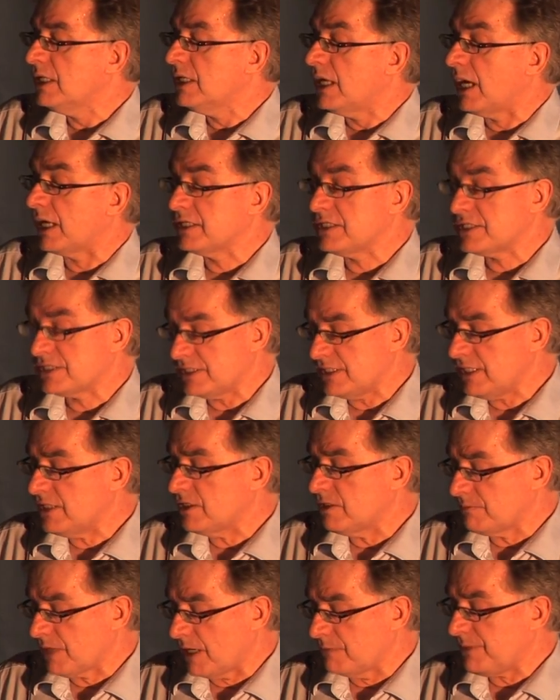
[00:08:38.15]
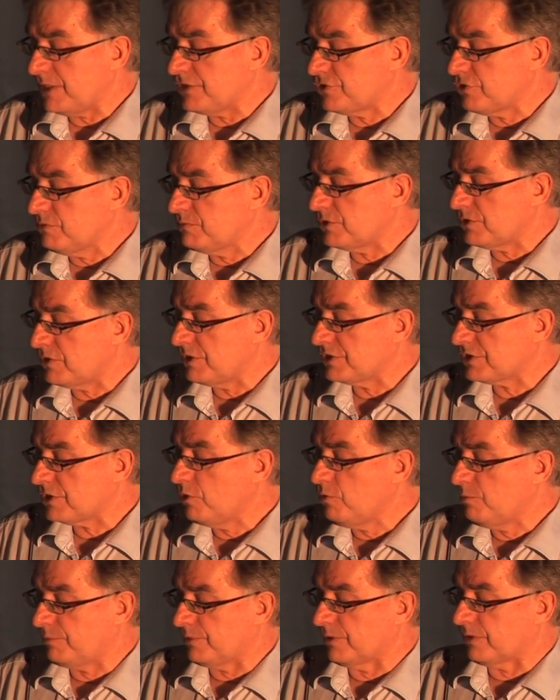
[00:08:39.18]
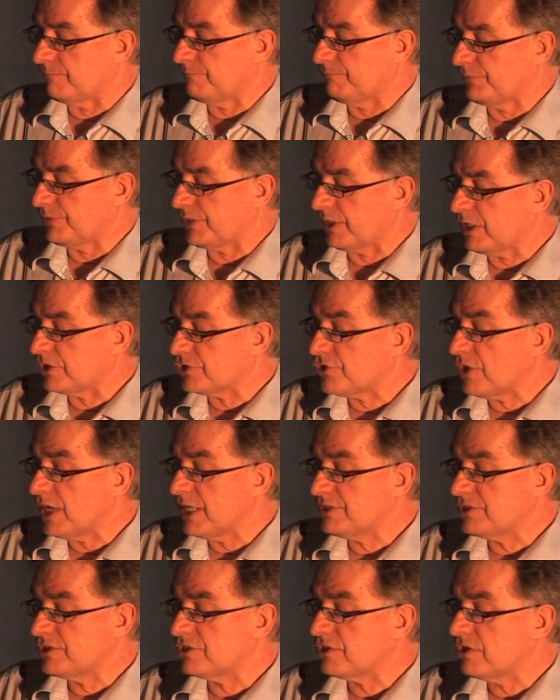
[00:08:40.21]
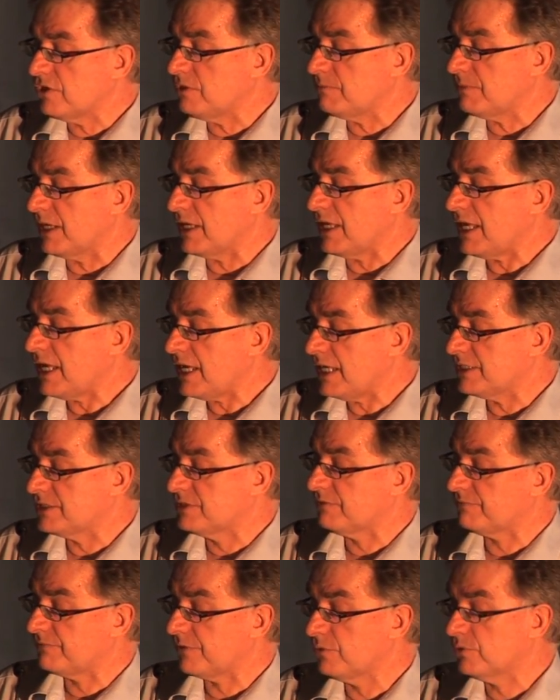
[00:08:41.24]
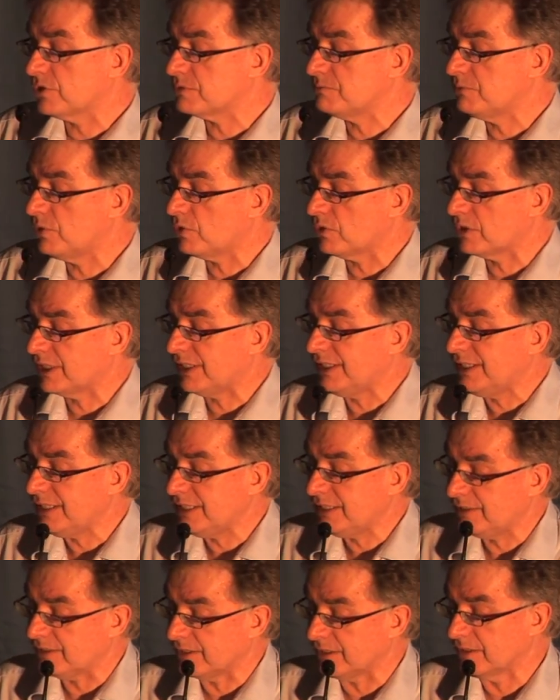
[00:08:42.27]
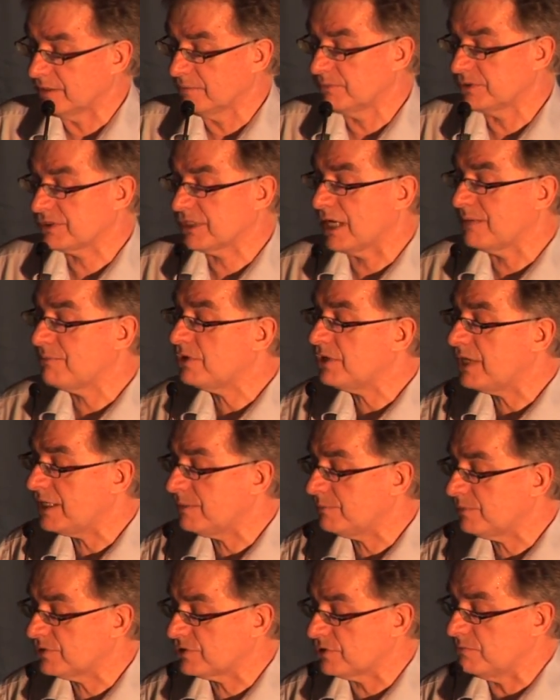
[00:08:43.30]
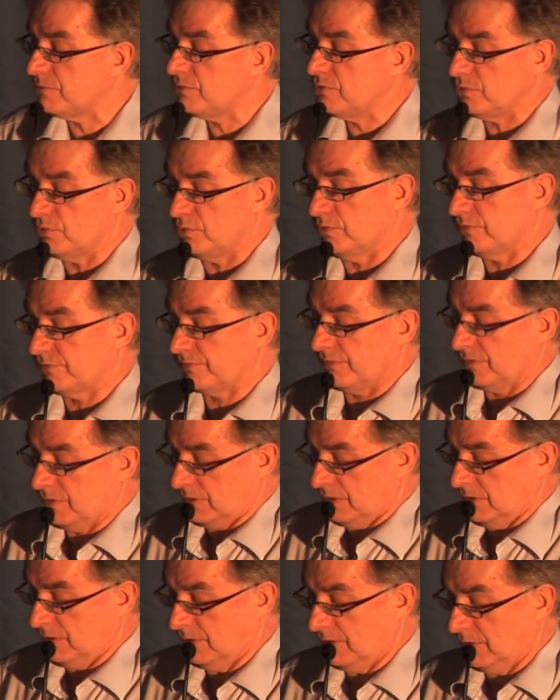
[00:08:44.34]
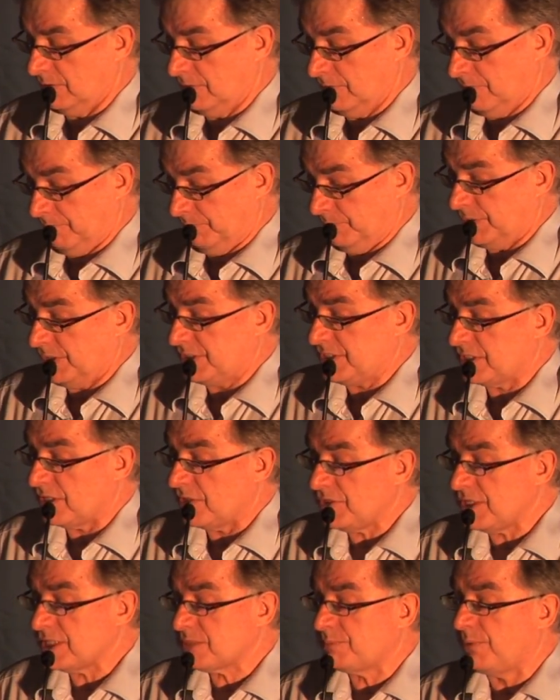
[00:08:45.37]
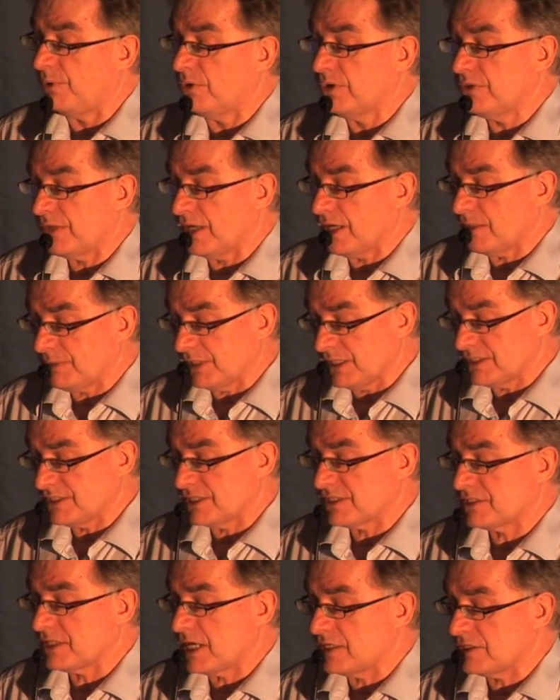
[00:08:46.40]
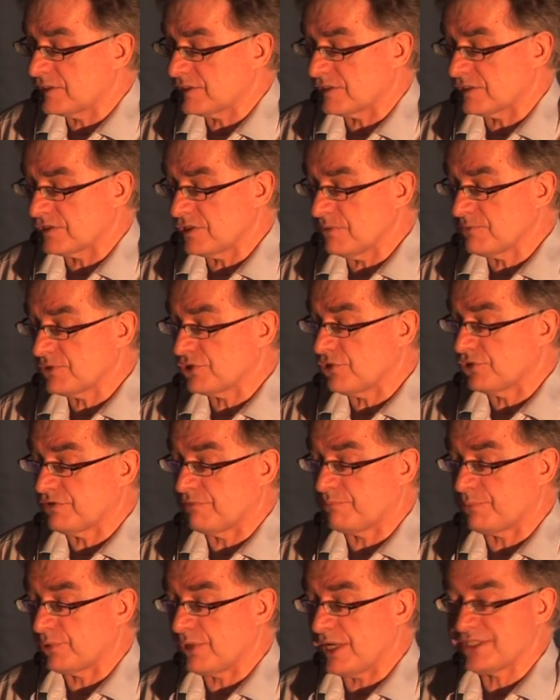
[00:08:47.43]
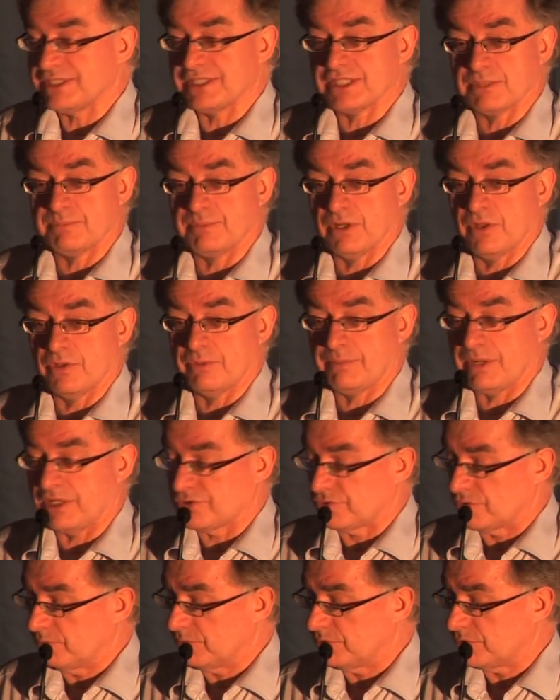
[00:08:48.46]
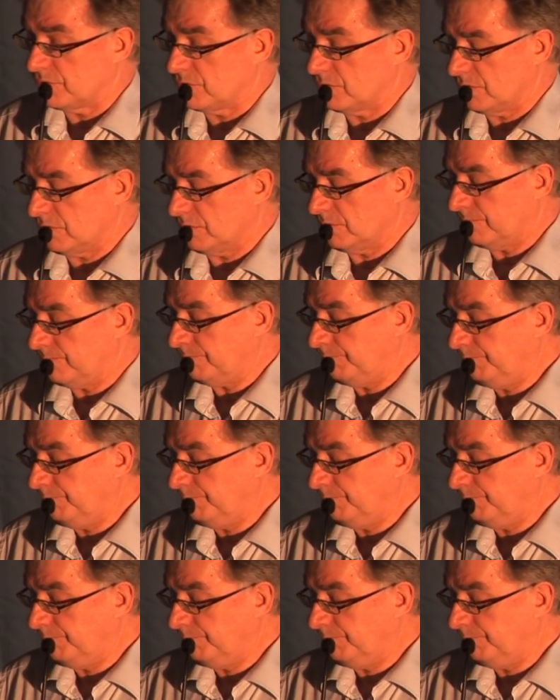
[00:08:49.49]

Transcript: I can see that my bedroom door is open and I try to turn my head to focus more clearly, but I'm unable to move. It is at this point that I begin to sense some sort of presence beyond the bedroom door.